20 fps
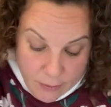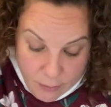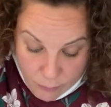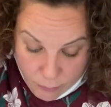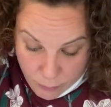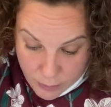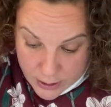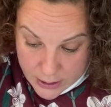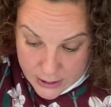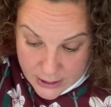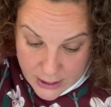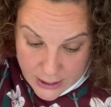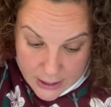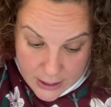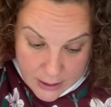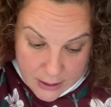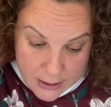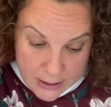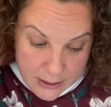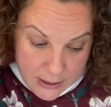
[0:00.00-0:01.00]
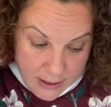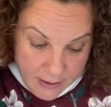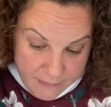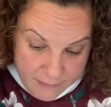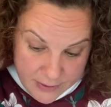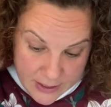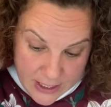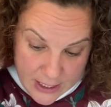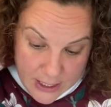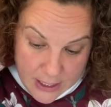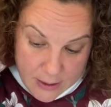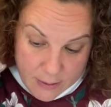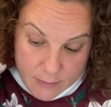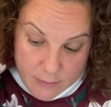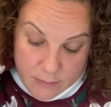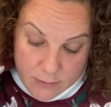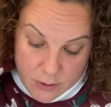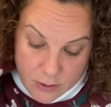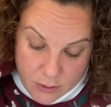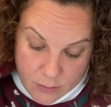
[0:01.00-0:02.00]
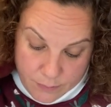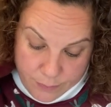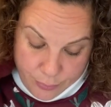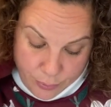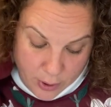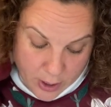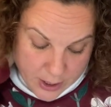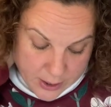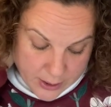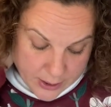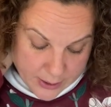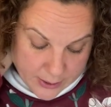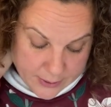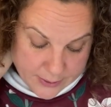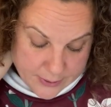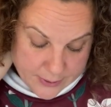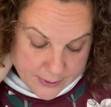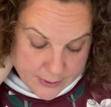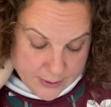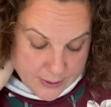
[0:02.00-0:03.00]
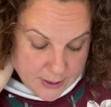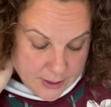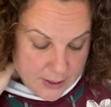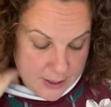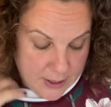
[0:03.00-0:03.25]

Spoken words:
Really lovely products.